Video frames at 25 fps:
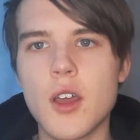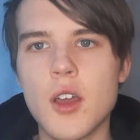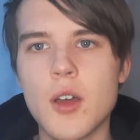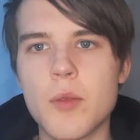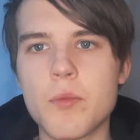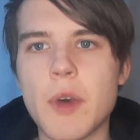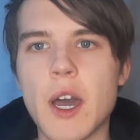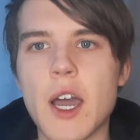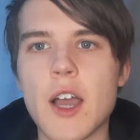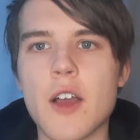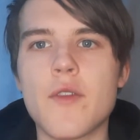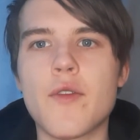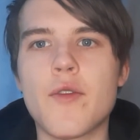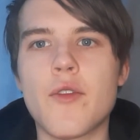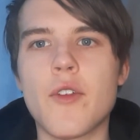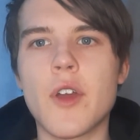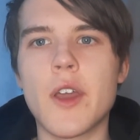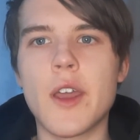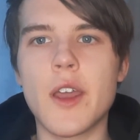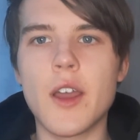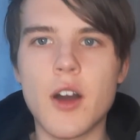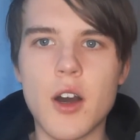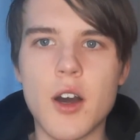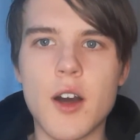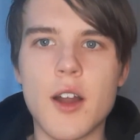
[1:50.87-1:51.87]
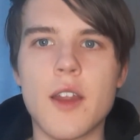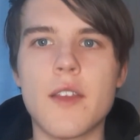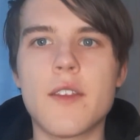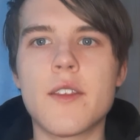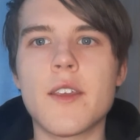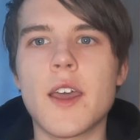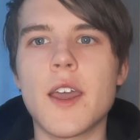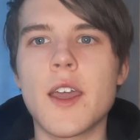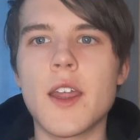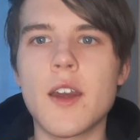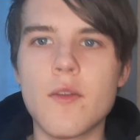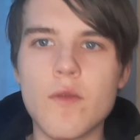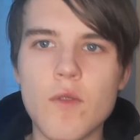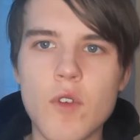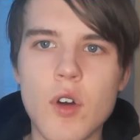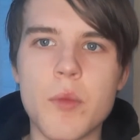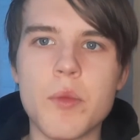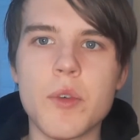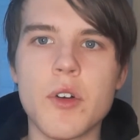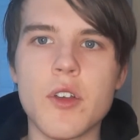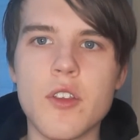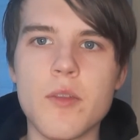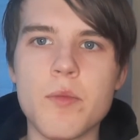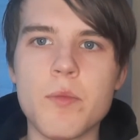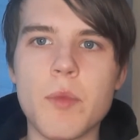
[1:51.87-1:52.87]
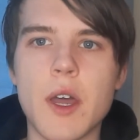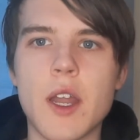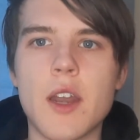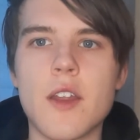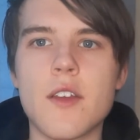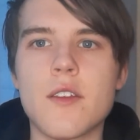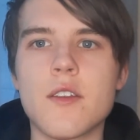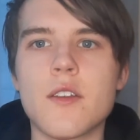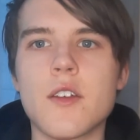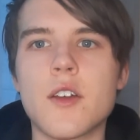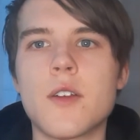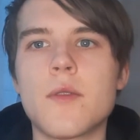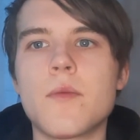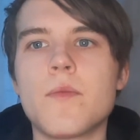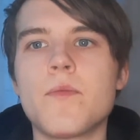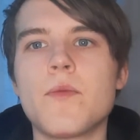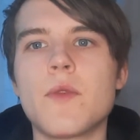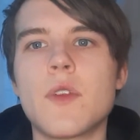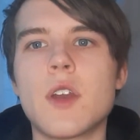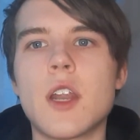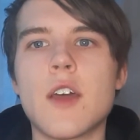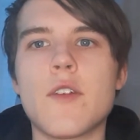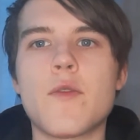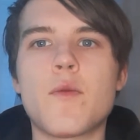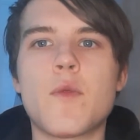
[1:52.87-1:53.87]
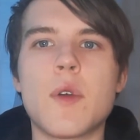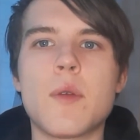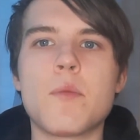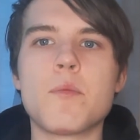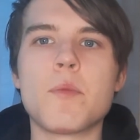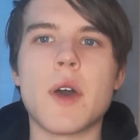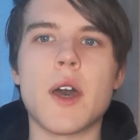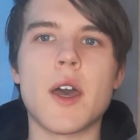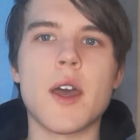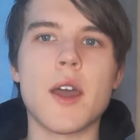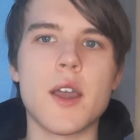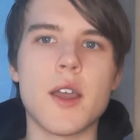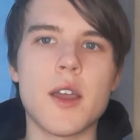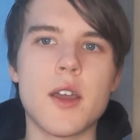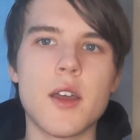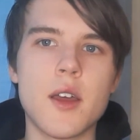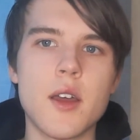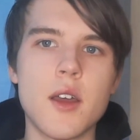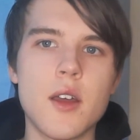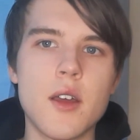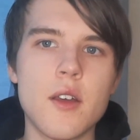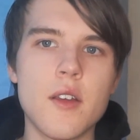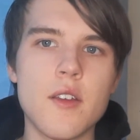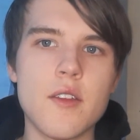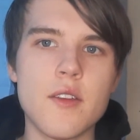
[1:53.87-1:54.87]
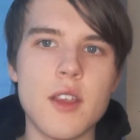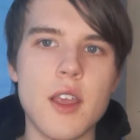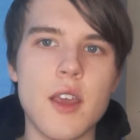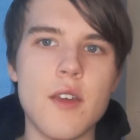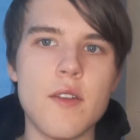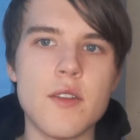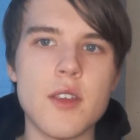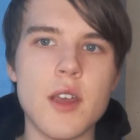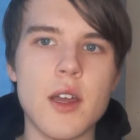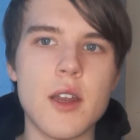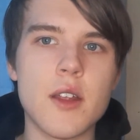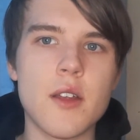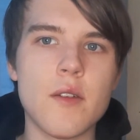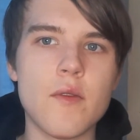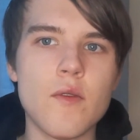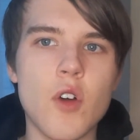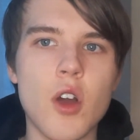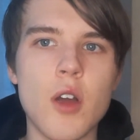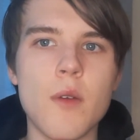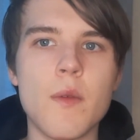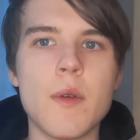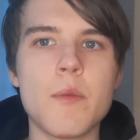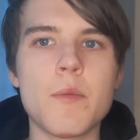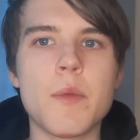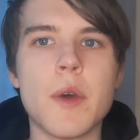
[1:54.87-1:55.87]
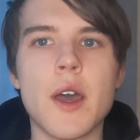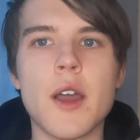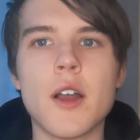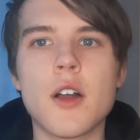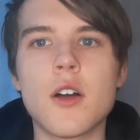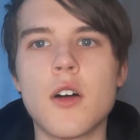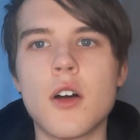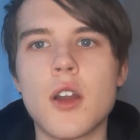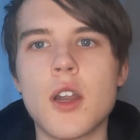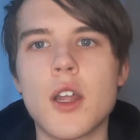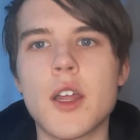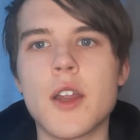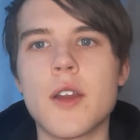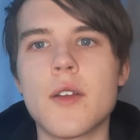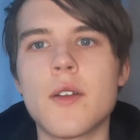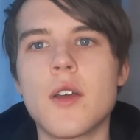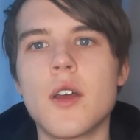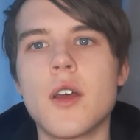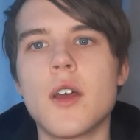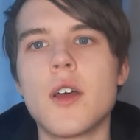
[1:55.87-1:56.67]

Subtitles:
Back three, Harley Dean, Roberts, Pedersen. Left wing back, Steve Seddon. Right wing back, Colin.